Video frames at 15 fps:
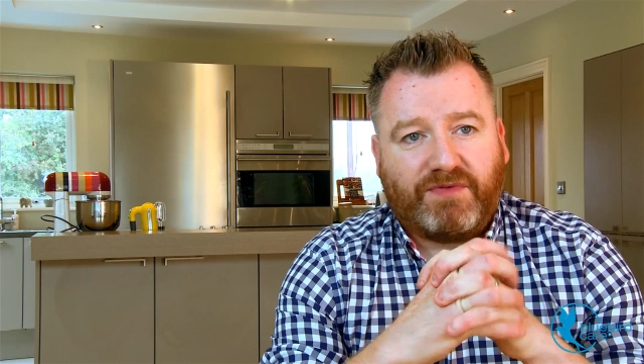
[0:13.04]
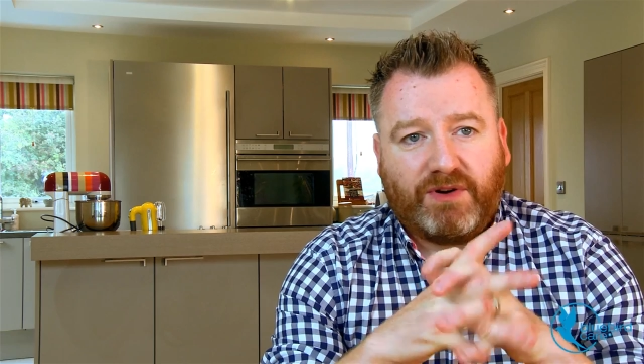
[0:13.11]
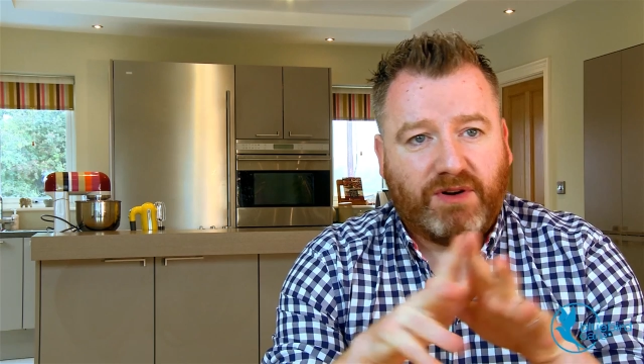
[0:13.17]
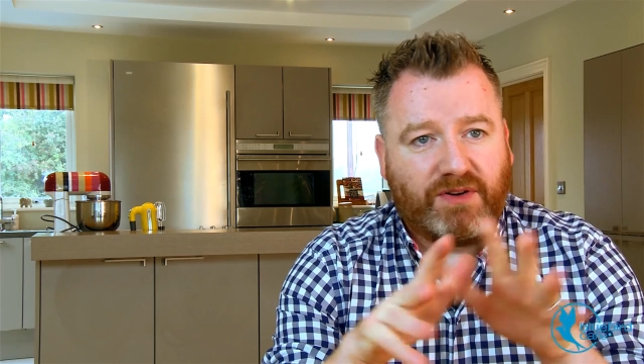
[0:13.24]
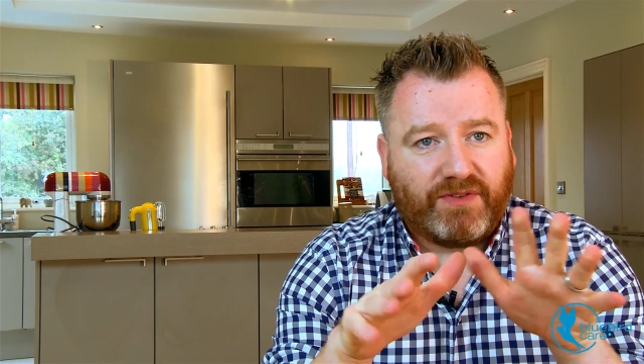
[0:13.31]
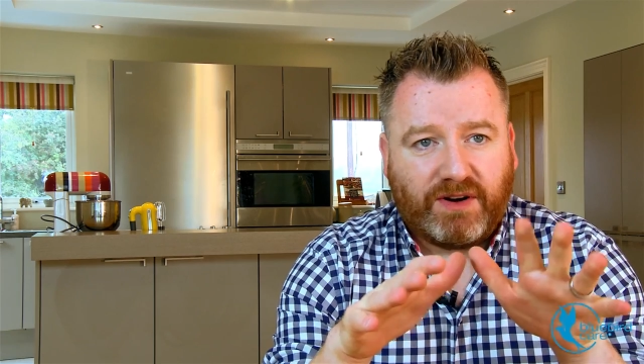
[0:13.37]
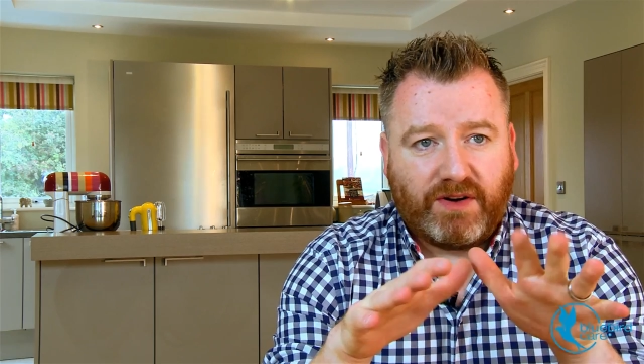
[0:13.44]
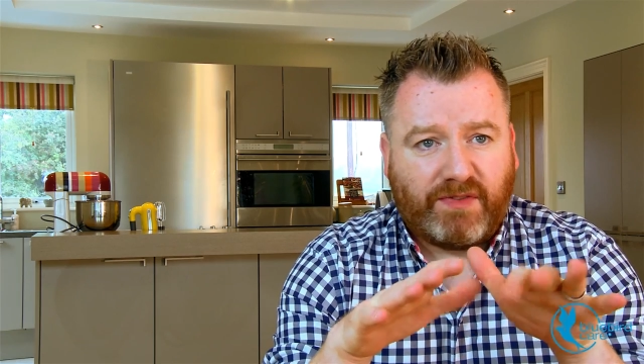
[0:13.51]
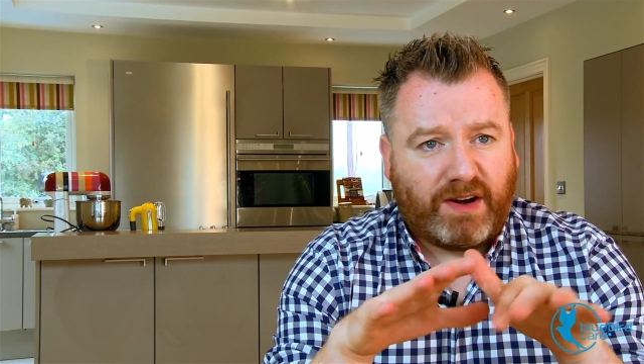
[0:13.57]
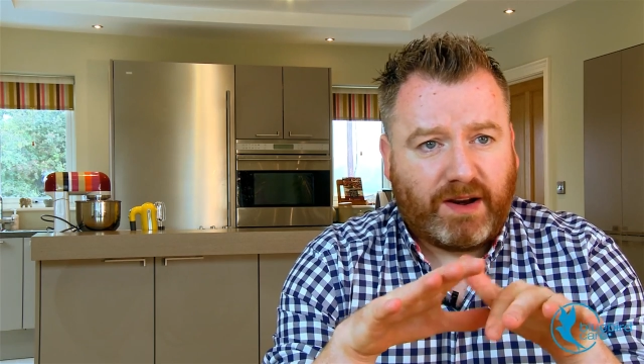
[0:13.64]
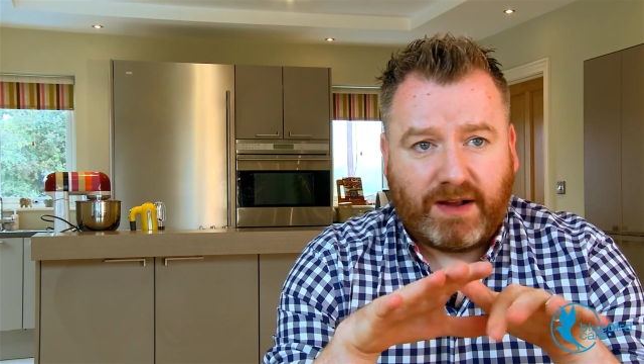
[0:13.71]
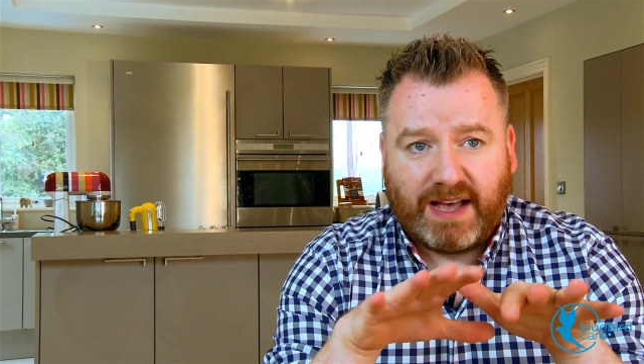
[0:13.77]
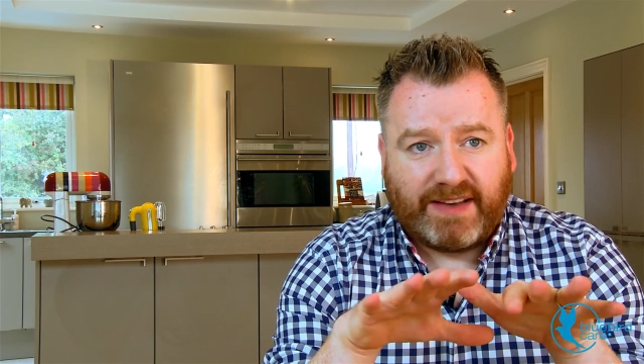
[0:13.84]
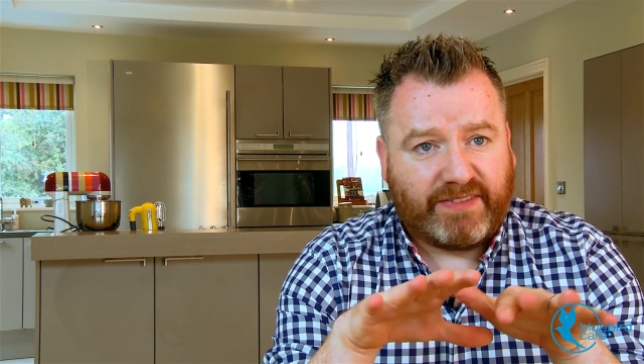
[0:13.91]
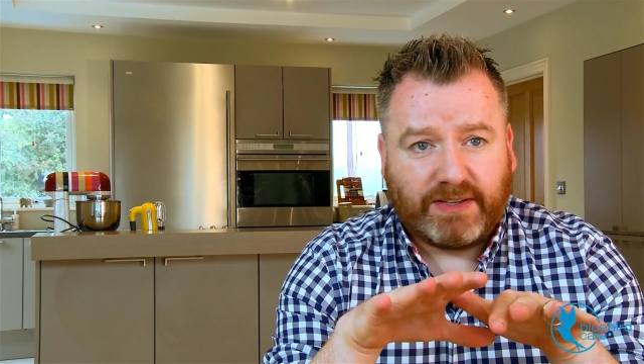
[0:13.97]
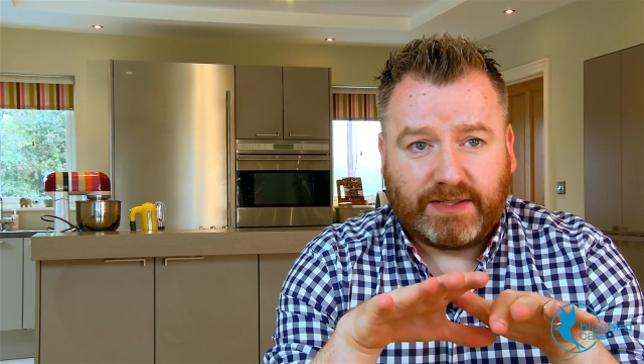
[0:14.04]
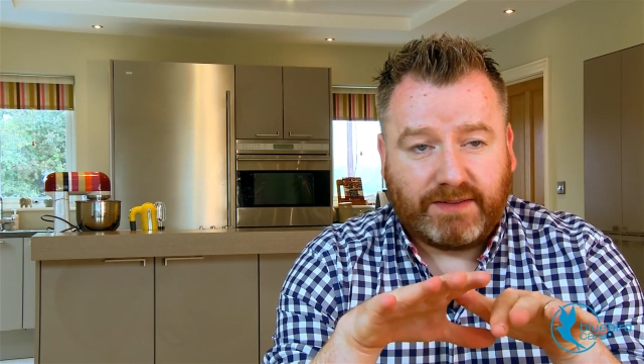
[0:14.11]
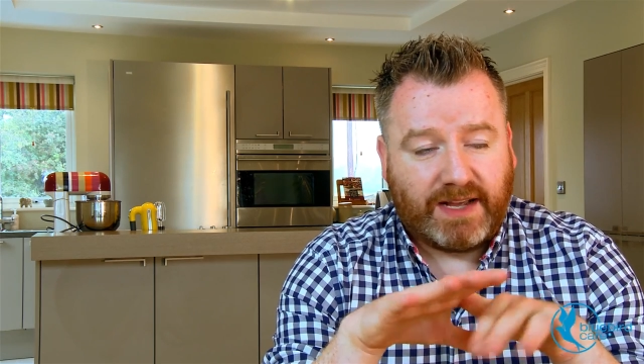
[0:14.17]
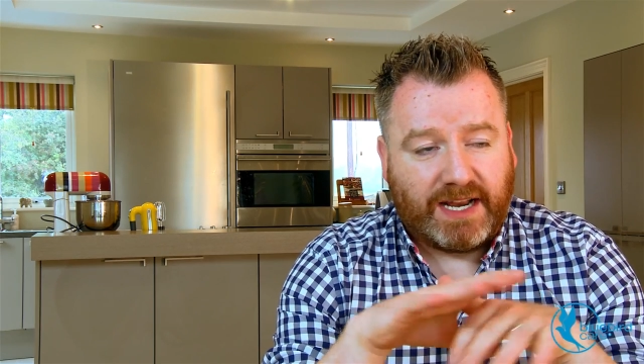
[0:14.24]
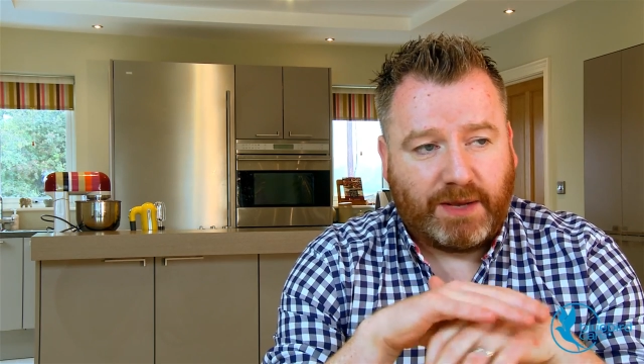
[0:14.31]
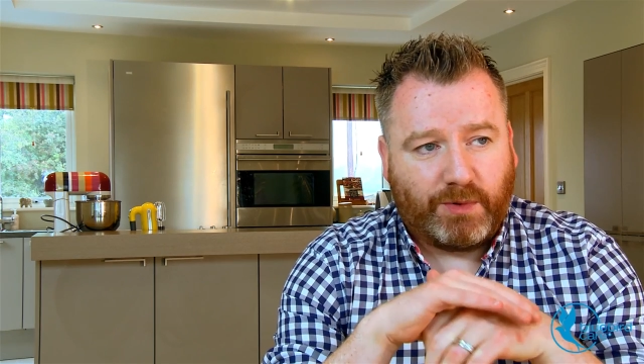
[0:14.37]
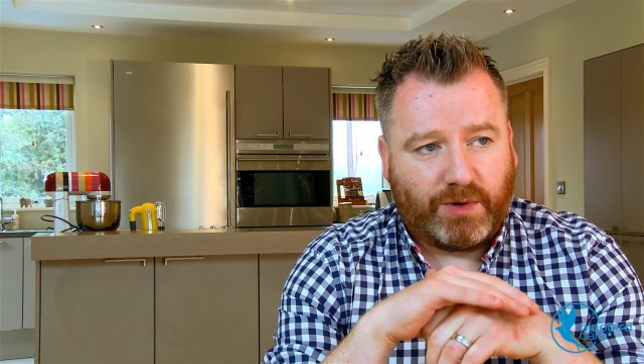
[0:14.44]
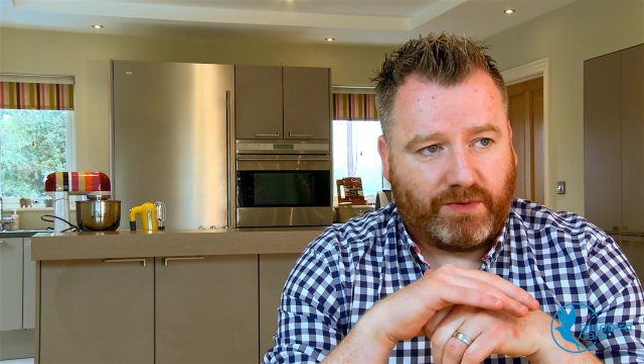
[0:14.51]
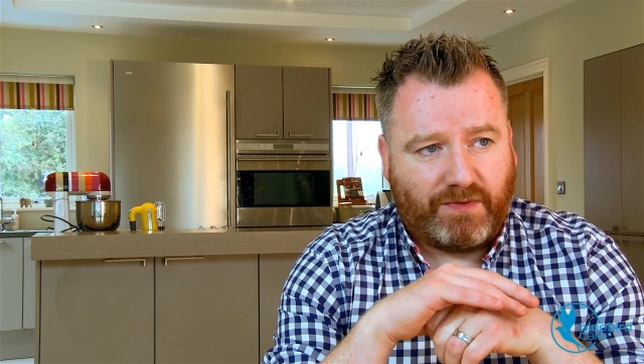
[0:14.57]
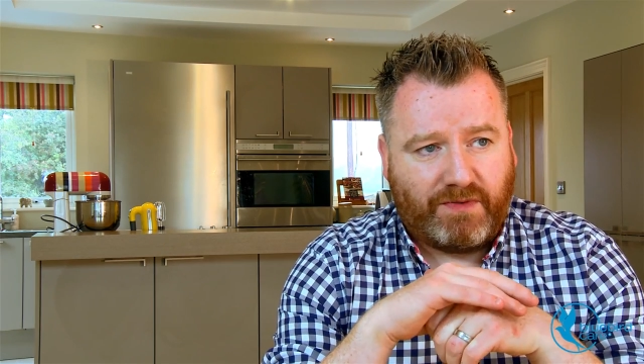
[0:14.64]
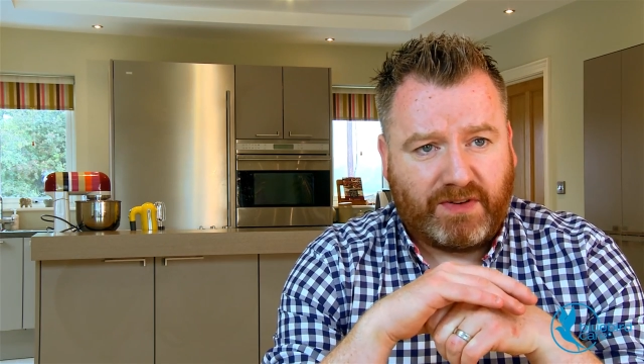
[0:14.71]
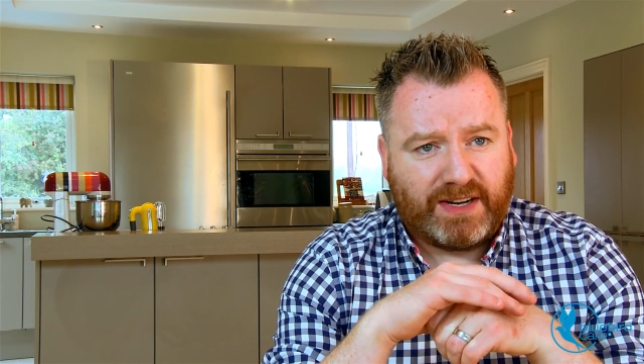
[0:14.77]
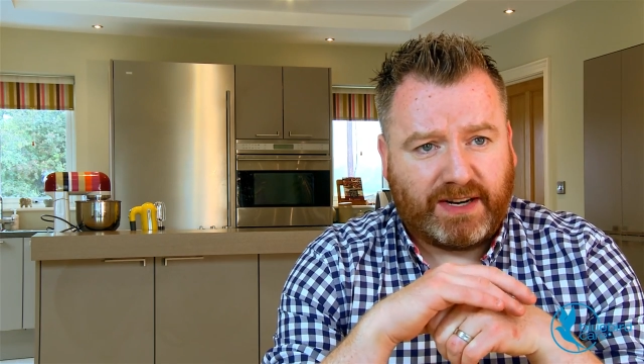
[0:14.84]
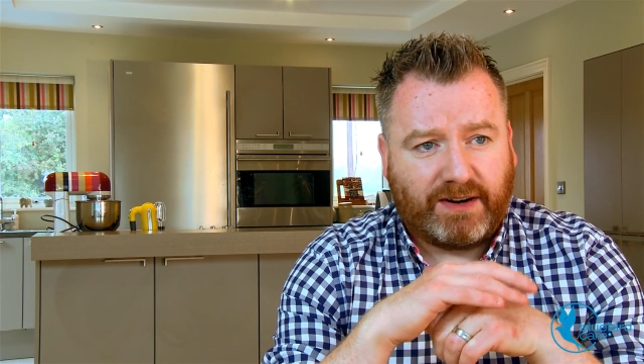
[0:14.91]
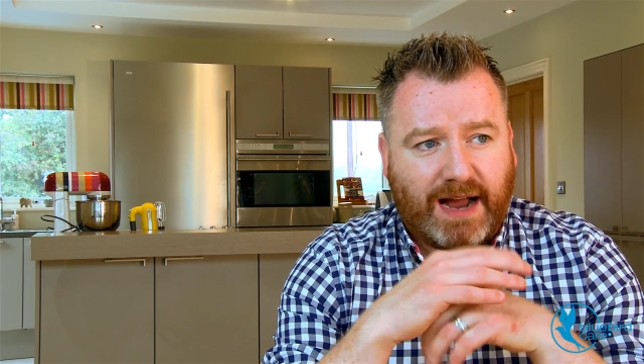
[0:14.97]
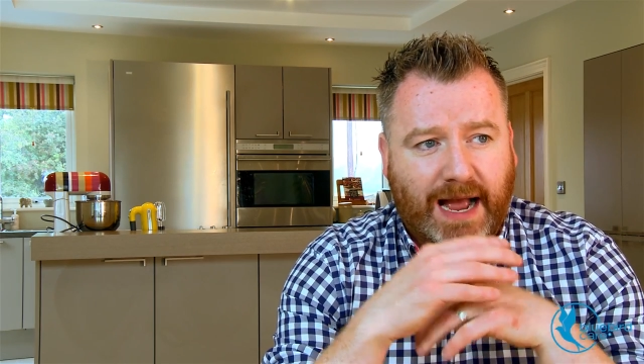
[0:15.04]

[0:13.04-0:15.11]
if you're ever, ever having anyone over for dinner,